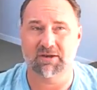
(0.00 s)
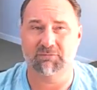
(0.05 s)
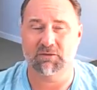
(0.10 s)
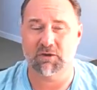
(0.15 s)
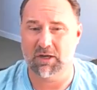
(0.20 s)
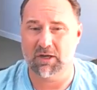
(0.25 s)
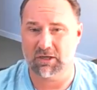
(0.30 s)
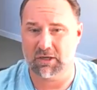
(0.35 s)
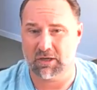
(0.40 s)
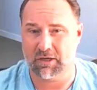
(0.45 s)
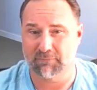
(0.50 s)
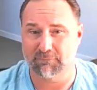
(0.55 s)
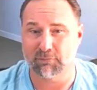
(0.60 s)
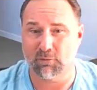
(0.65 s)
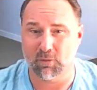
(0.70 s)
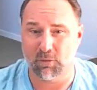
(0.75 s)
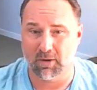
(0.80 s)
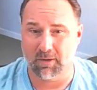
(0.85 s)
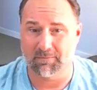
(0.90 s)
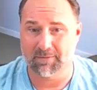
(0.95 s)
If you didn't
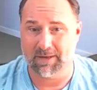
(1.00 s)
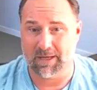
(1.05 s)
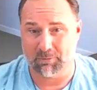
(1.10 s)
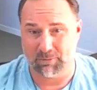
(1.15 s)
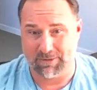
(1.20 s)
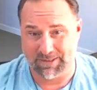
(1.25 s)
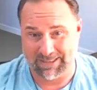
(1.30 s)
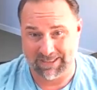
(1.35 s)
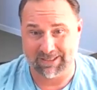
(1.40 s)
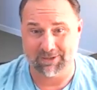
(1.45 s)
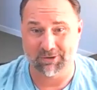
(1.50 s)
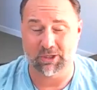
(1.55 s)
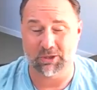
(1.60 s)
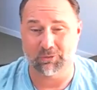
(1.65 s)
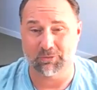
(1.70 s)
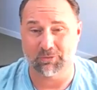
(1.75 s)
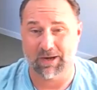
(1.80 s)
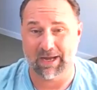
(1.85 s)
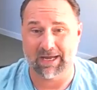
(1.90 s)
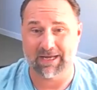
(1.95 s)
conform, they would kill you,
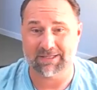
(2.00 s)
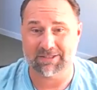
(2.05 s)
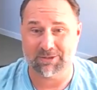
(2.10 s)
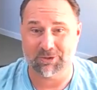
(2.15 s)
right?